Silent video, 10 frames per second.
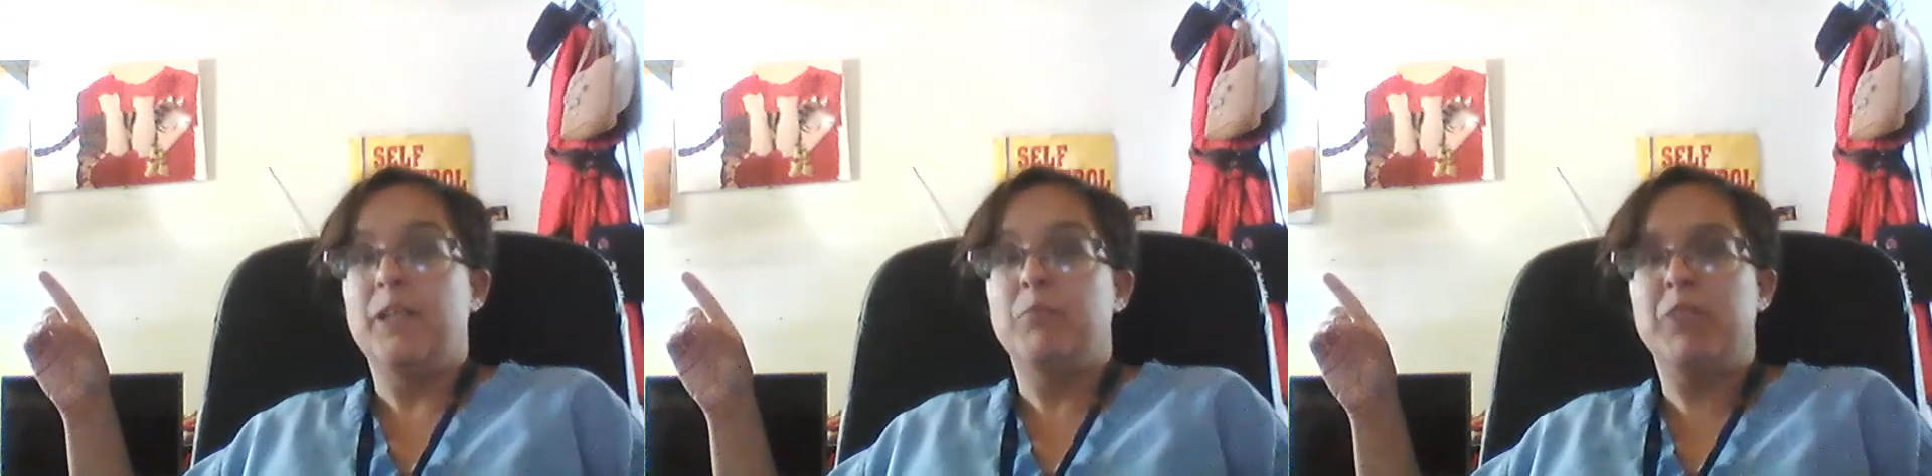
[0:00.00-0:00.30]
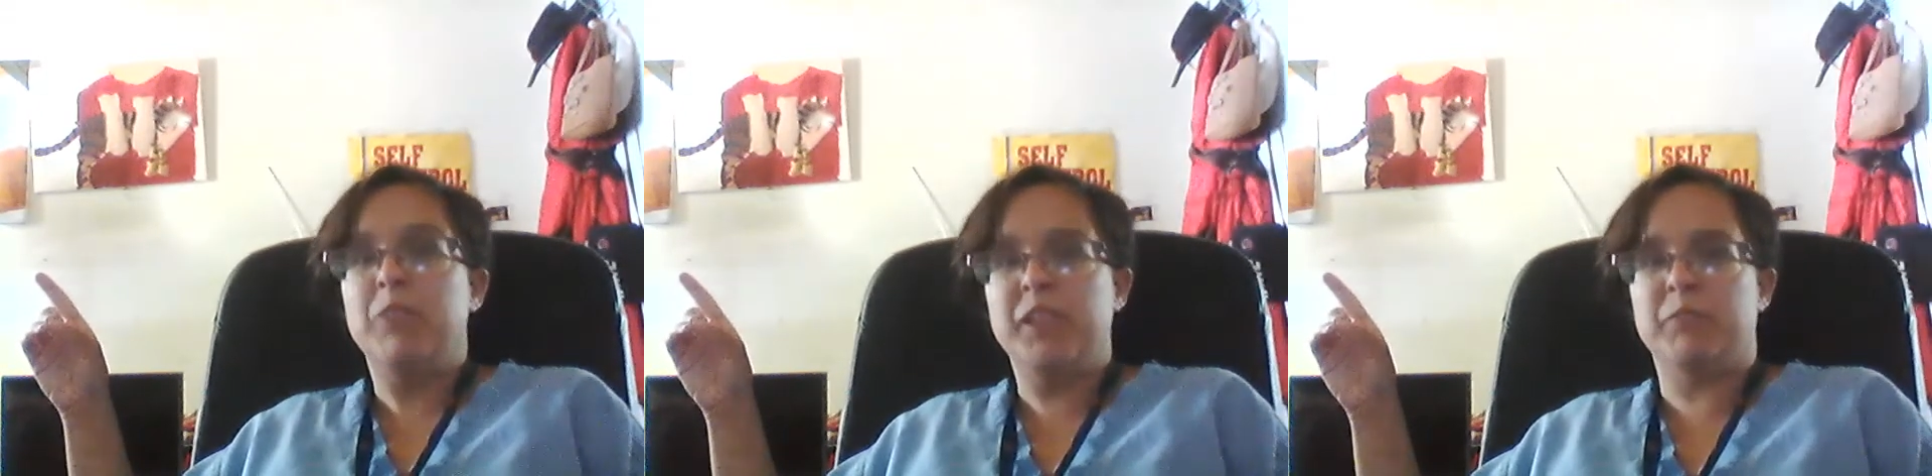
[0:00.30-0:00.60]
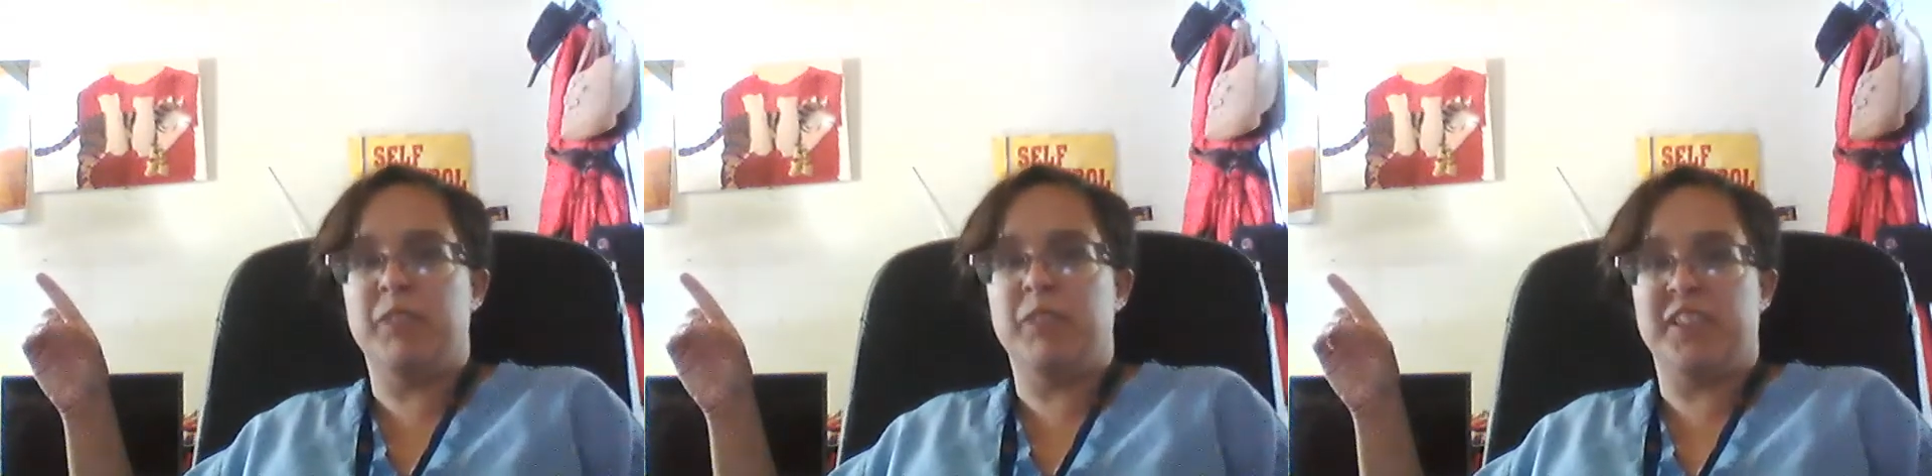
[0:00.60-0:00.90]
Please
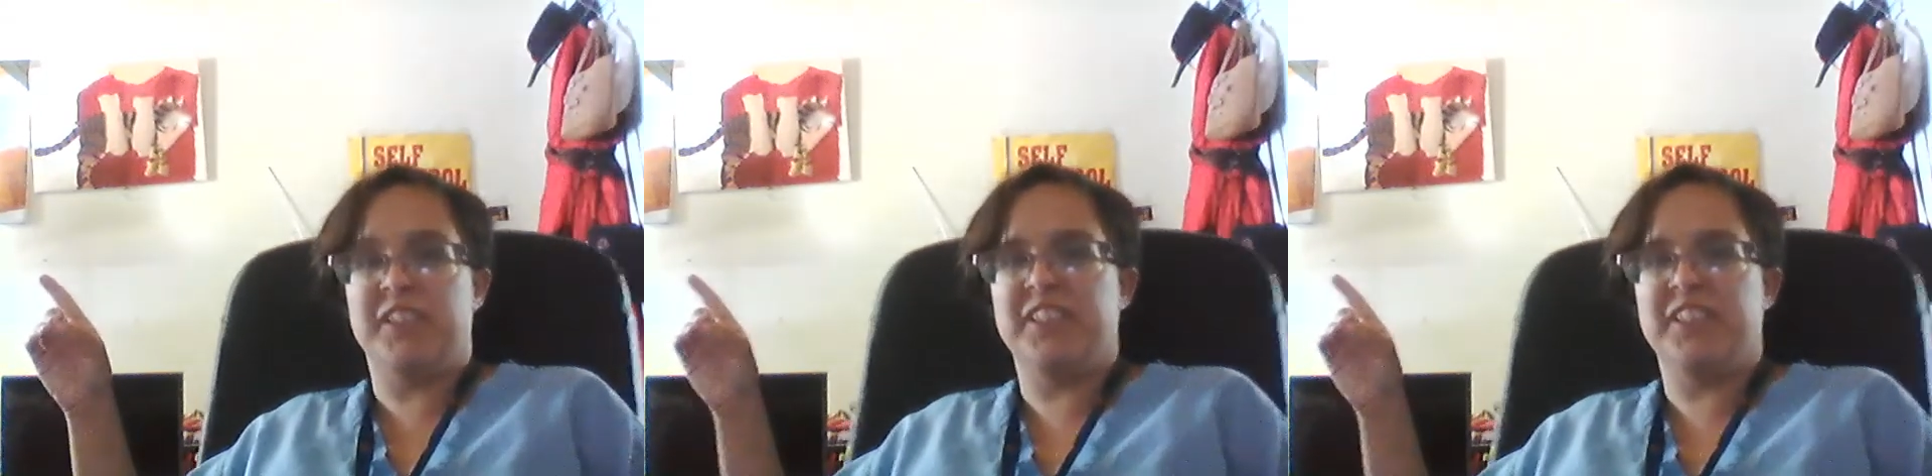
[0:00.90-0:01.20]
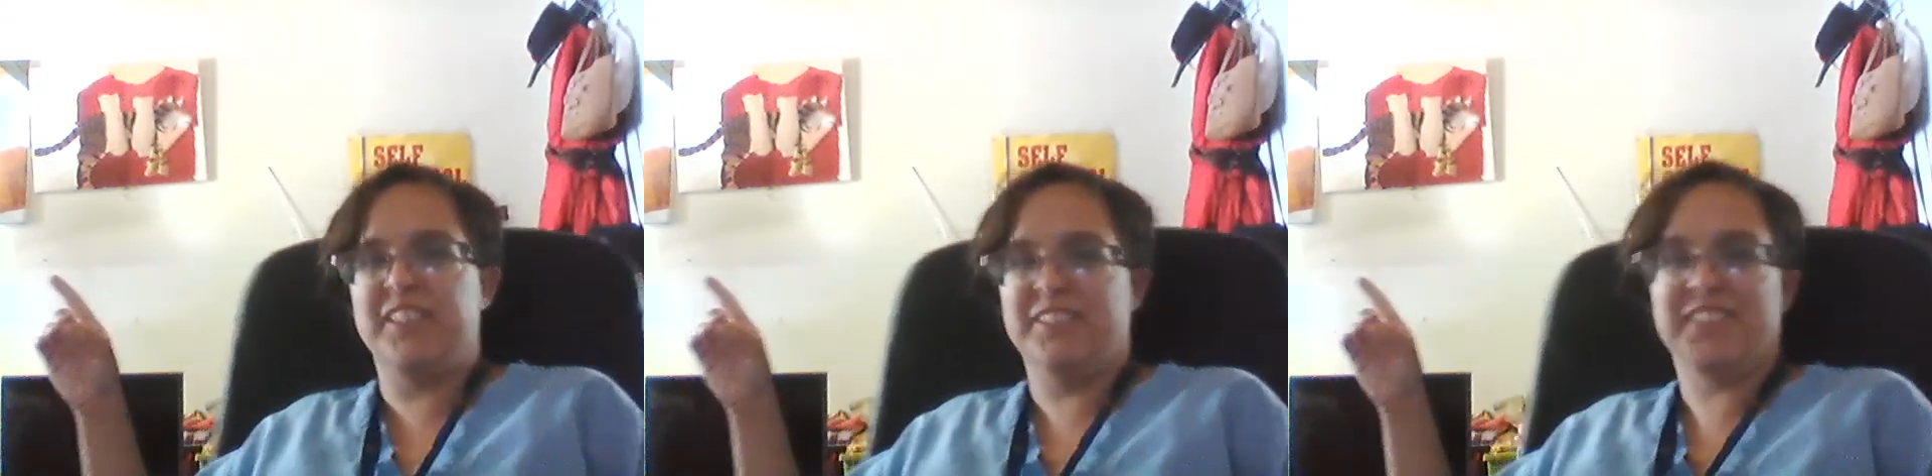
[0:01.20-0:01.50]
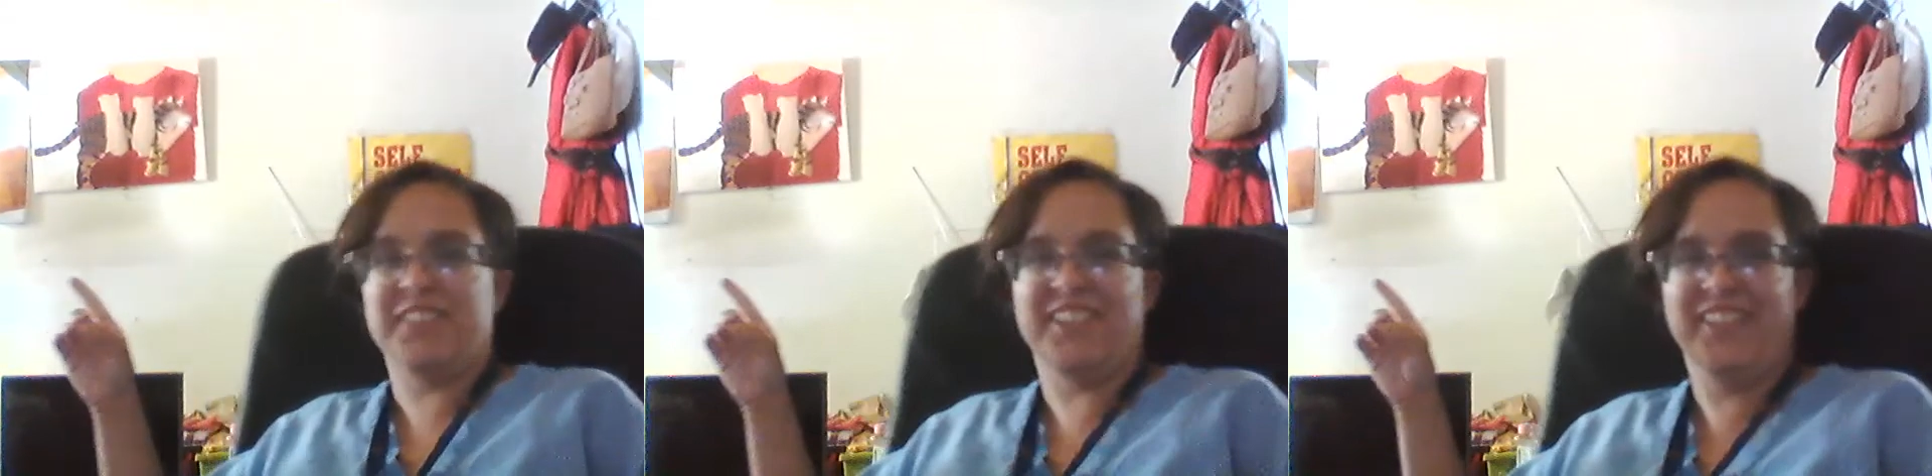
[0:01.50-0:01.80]
make the channel
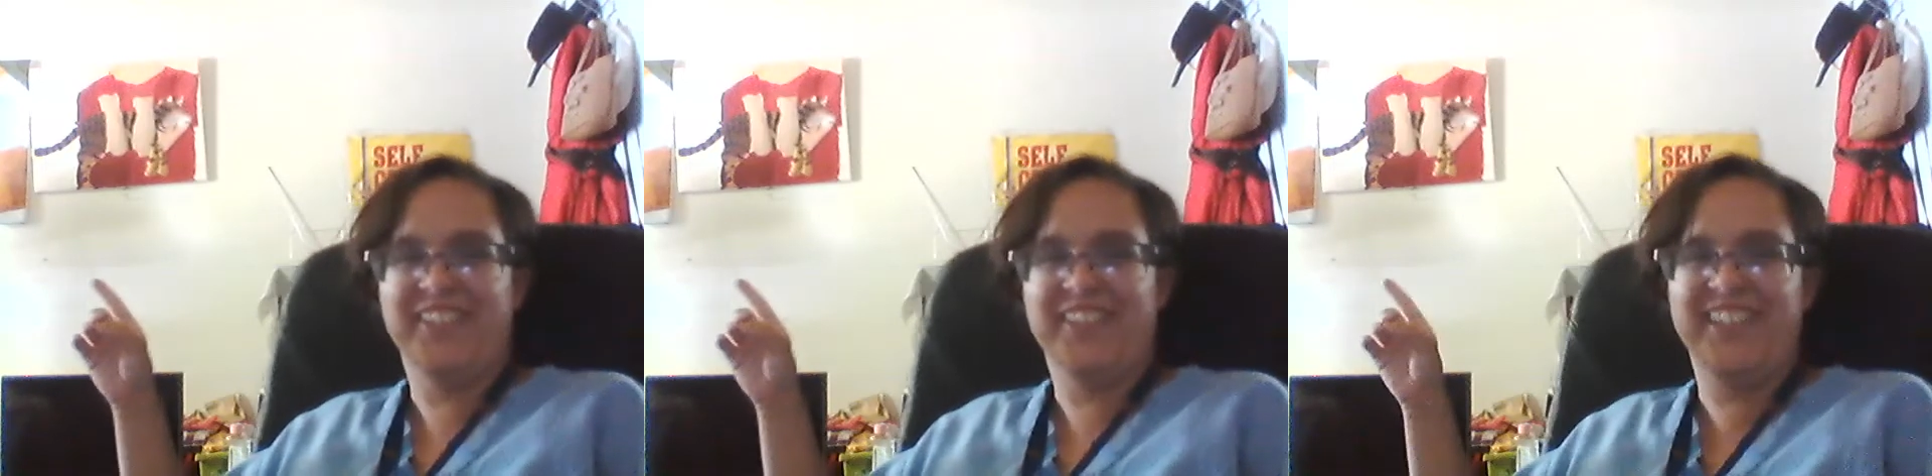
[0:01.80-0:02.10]
grow.